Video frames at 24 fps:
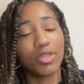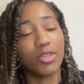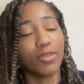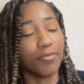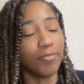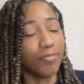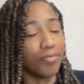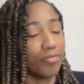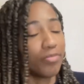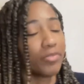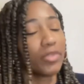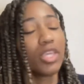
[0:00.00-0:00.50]

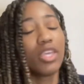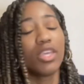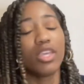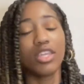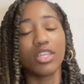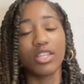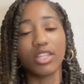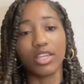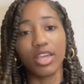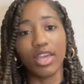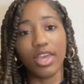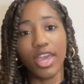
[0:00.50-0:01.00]
He
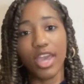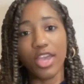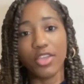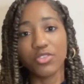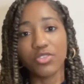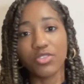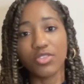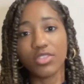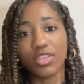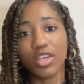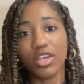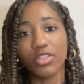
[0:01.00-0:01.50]
done got Asher
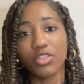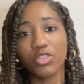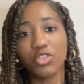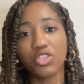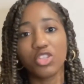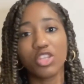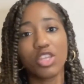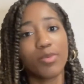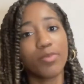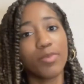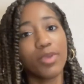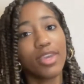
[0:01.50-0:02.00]

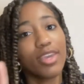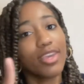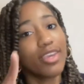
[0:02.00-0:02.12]
scholarship.